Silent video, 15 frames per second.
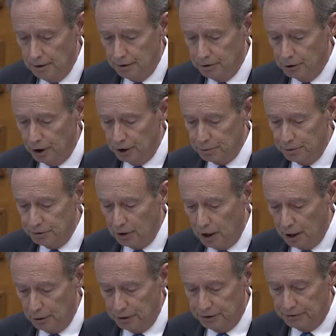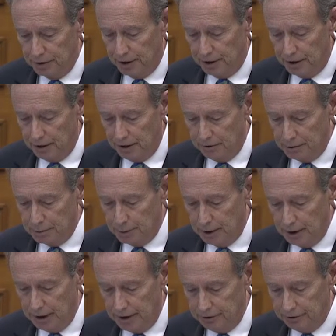George was always very
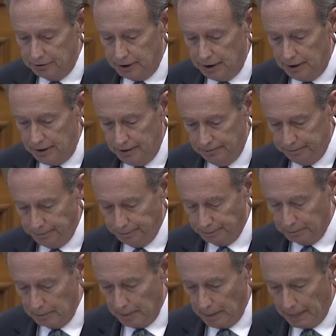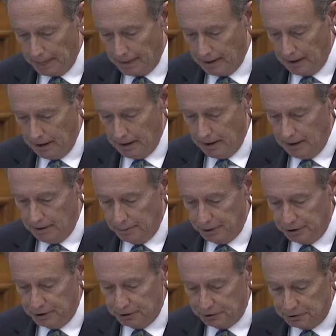comfortable as he
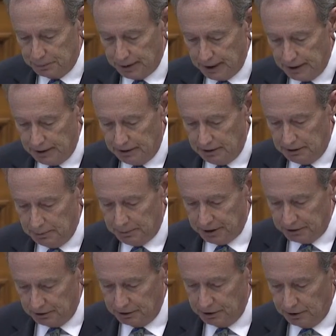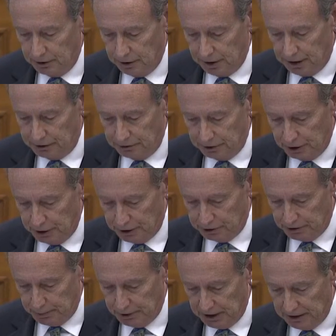participated in the business of the
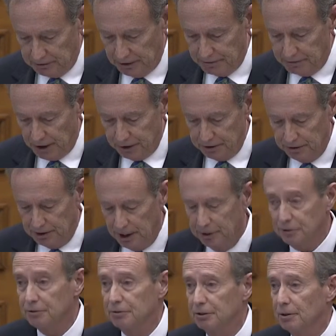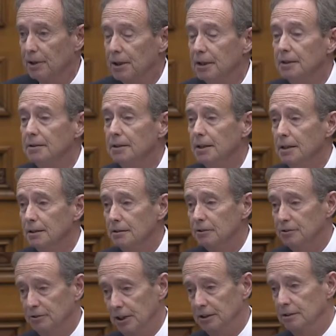legislature, but never felt it necessary
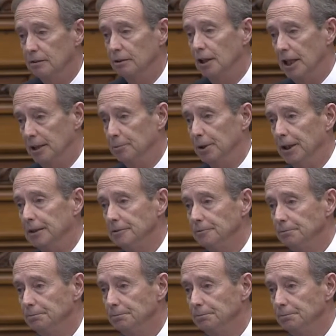to seek the limelight.